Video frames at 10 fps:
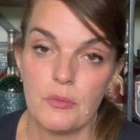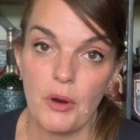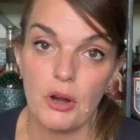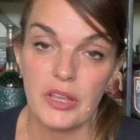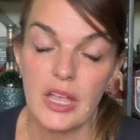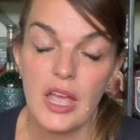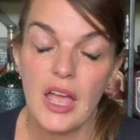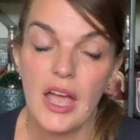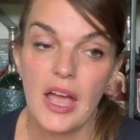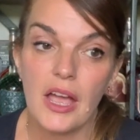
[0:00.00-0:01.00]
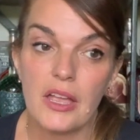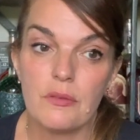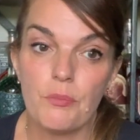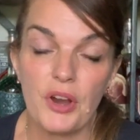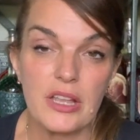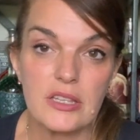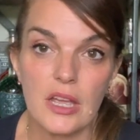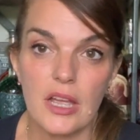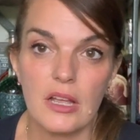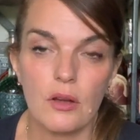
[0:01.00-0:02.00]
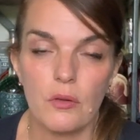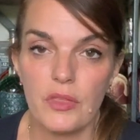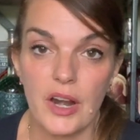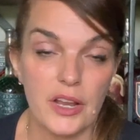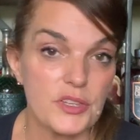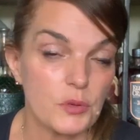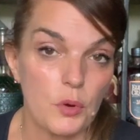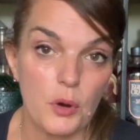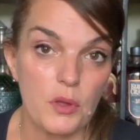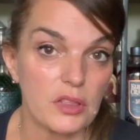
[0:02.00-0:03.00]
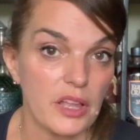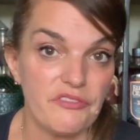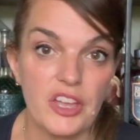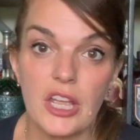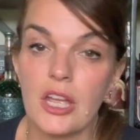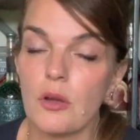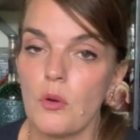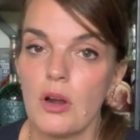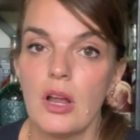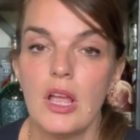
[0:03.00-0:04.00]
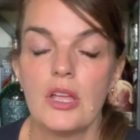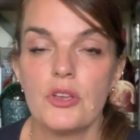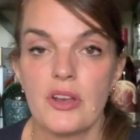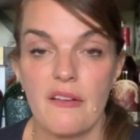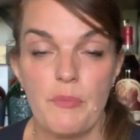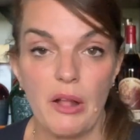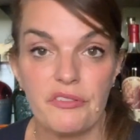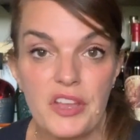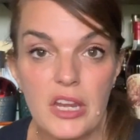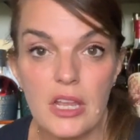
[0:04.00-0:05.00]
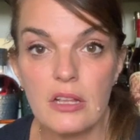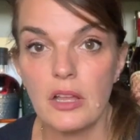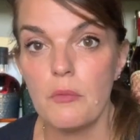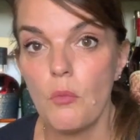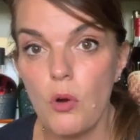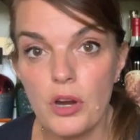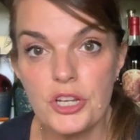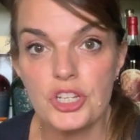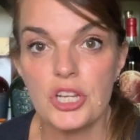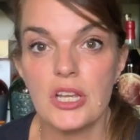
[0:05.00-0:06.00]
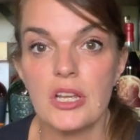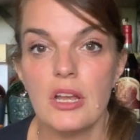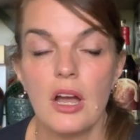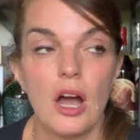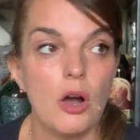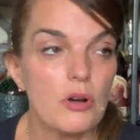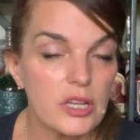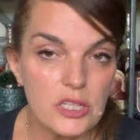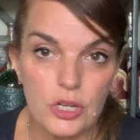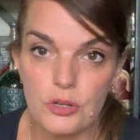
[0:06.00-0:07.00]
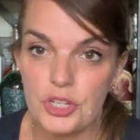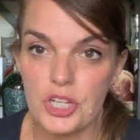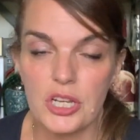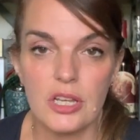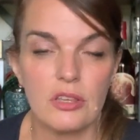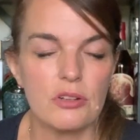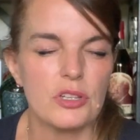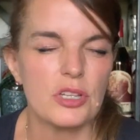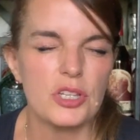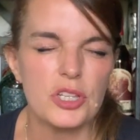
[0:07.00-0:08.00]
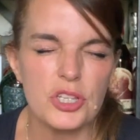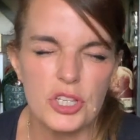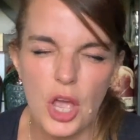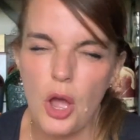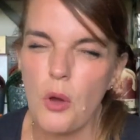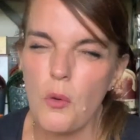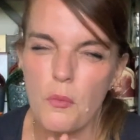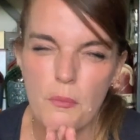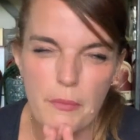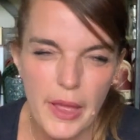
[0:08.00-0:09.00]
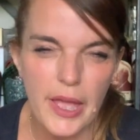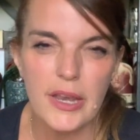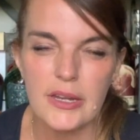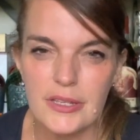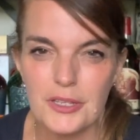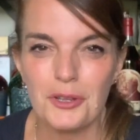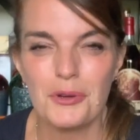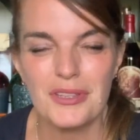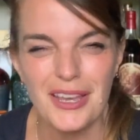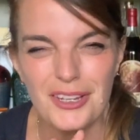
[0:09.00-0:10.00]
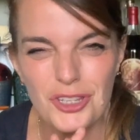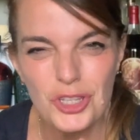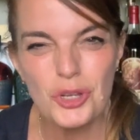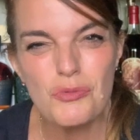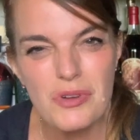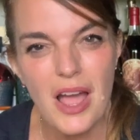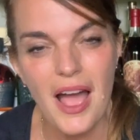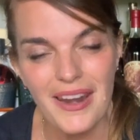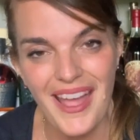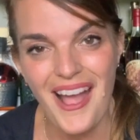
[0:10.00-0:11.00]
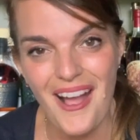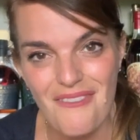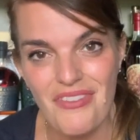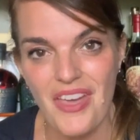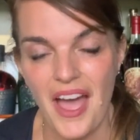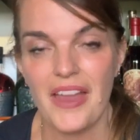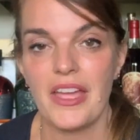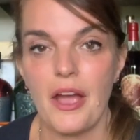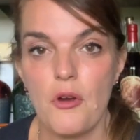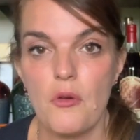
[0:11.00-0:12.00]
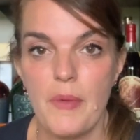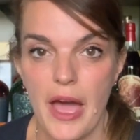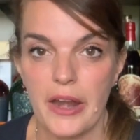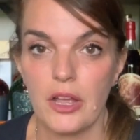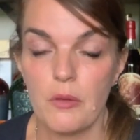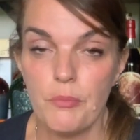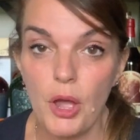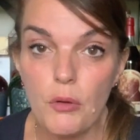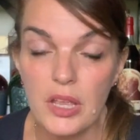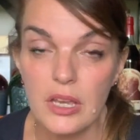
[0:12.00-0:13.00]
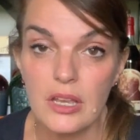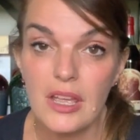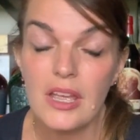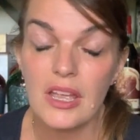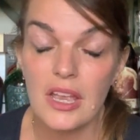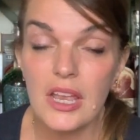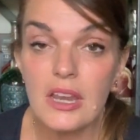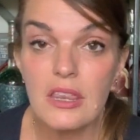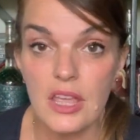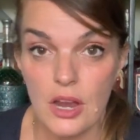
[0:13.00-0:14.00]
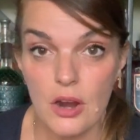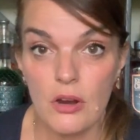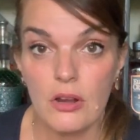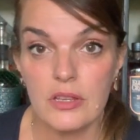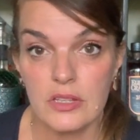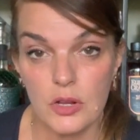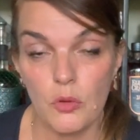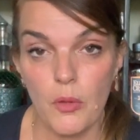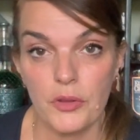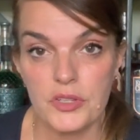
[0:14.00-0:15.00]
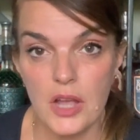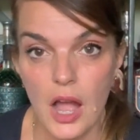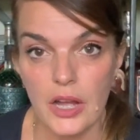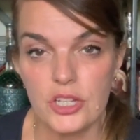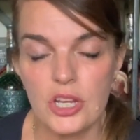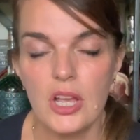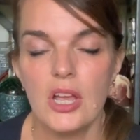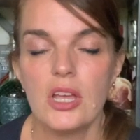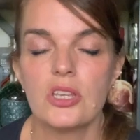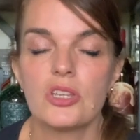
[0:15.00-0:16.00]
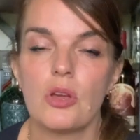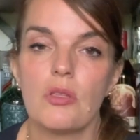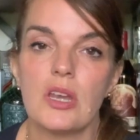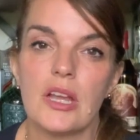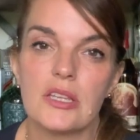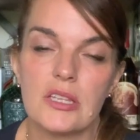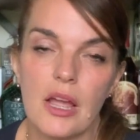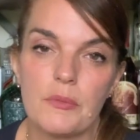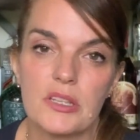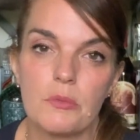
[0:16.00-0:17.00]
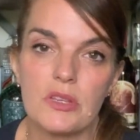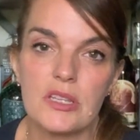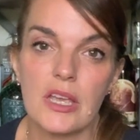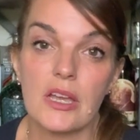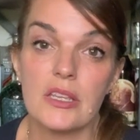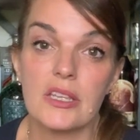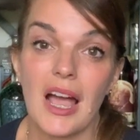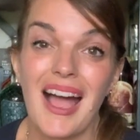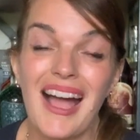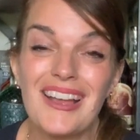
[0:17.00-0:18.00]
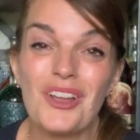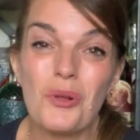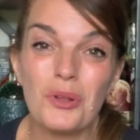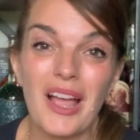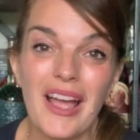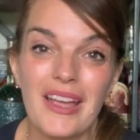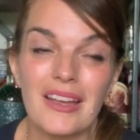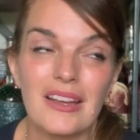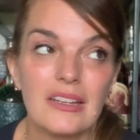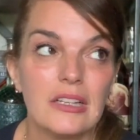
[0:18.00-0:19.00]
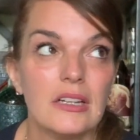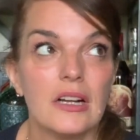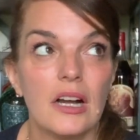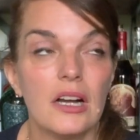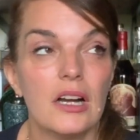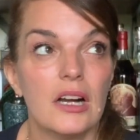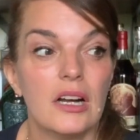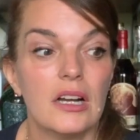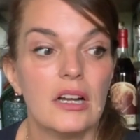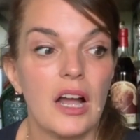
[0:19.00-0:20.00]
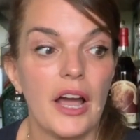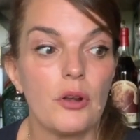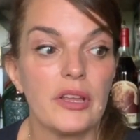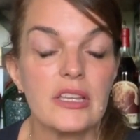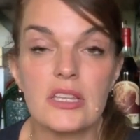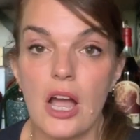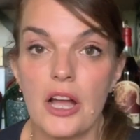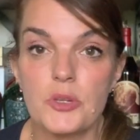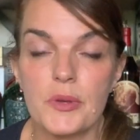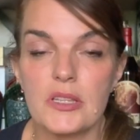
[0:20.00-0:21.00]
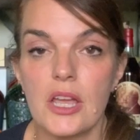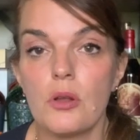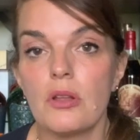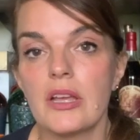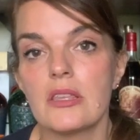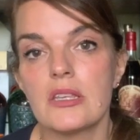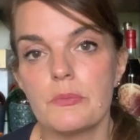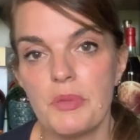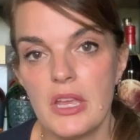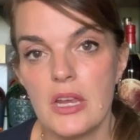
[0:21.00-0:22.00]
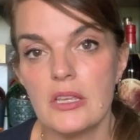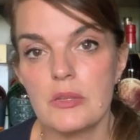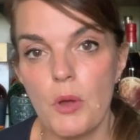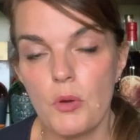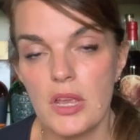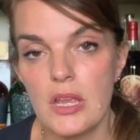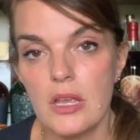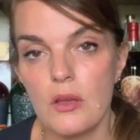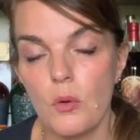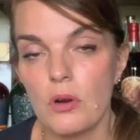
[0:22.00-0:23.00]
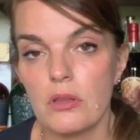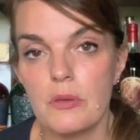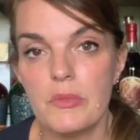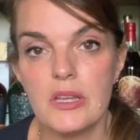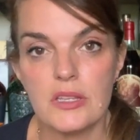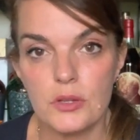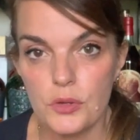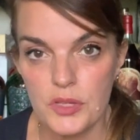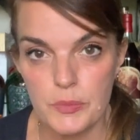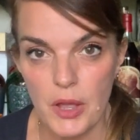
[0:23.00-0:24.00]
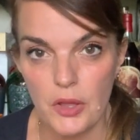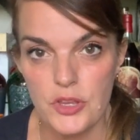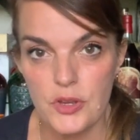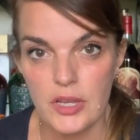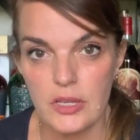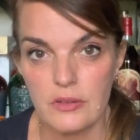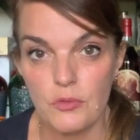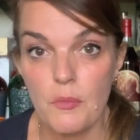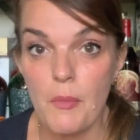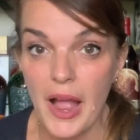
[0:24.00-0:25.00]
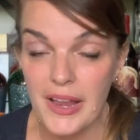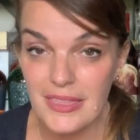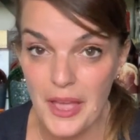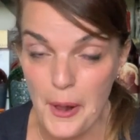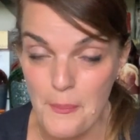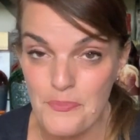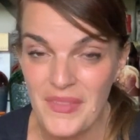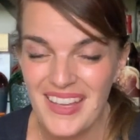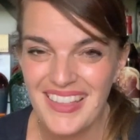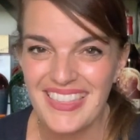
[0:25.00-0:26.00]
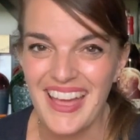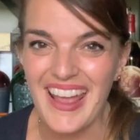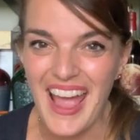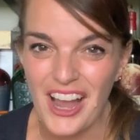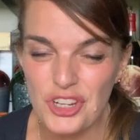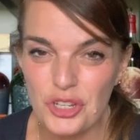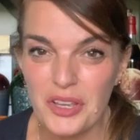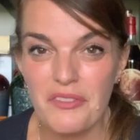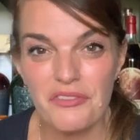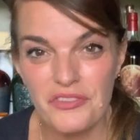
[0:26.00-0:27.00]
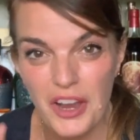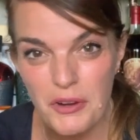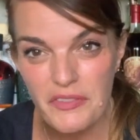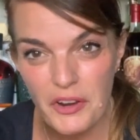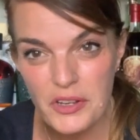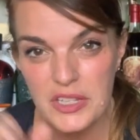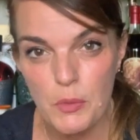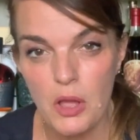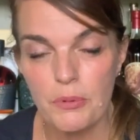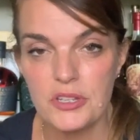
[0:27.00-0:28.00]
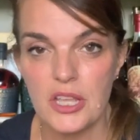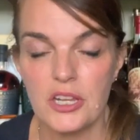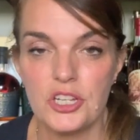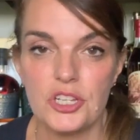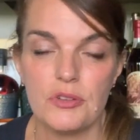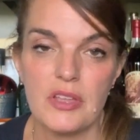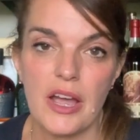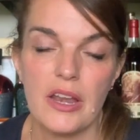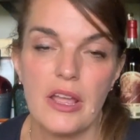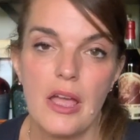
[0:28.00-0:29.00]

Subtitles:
barley. And brands like that I used to work with, Glenfiddich, or you can have Balvenie, Glenmorangie, Oakentoshan. There's just so many distilleries that do not have that aromatic component in their single malt scotch. So the next time someone says, I don't like I don't like Scotch because I don't like this peaty, smoky, or the medicinal smell. You can remind them that actually a very, very small percentage do that,